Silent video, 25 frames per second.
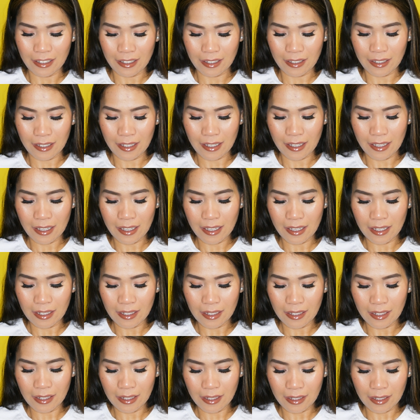
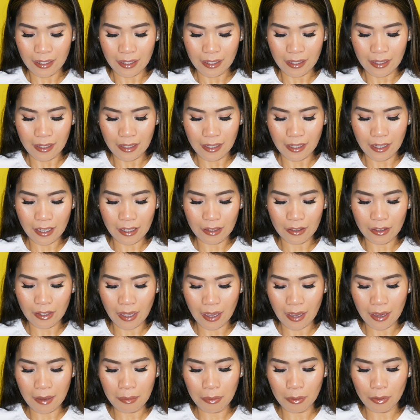and you got
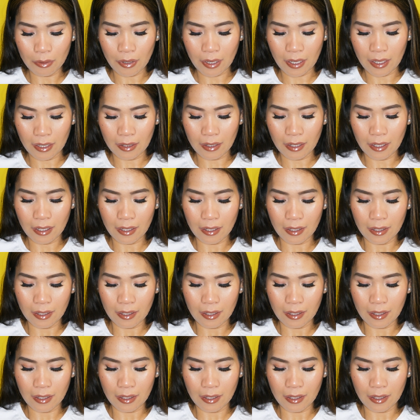tape on it.